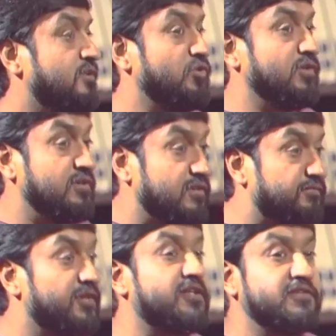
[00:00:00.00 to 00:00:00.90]
to
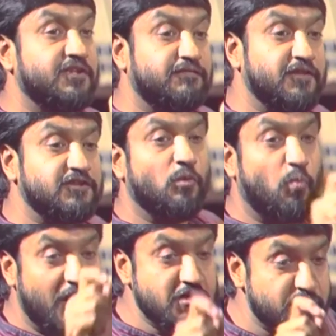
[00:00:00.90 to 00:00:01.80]
interfere in the affairs of
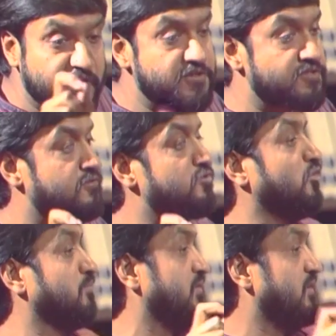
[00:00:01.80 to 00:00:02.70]
one religious
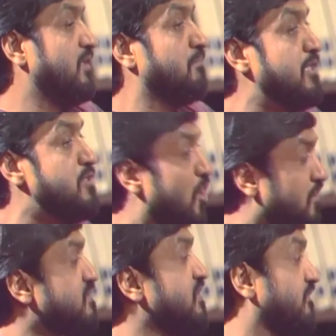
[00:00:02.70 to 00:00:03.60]
group, but not
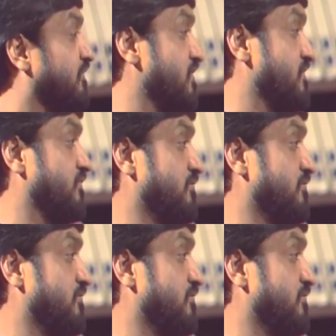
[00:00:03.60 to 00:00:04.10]
in the affairs of the